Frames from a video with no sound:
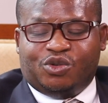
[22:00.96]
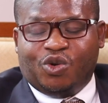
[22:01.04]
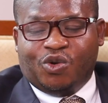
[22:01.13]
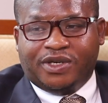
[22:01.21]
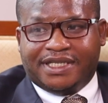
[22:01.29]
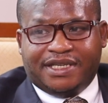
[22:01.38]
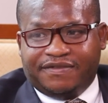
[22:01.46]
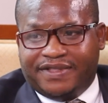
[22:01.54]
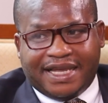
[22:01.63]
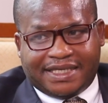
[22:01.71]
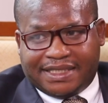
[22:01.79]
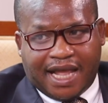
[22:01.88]
don't
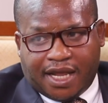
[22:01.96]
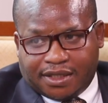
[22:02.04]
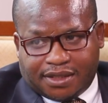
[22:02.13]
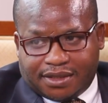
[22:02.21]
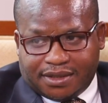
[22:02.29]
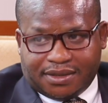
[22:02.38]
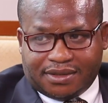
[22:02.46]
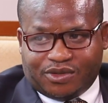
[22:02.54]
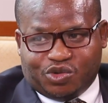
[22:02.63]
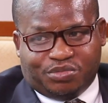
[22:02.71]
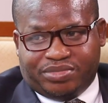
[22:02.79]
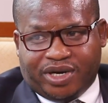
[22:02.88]
give the chance
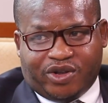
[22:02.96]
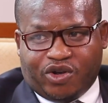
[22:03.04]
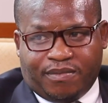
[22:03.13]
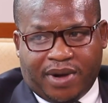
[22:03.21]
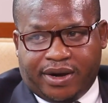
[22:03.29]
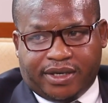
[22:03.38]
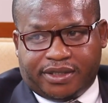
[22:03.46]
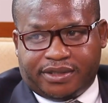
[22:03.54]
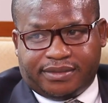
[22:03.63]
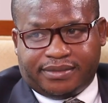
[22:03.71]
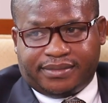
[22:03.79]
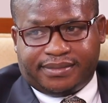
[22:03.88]
to break your marriage.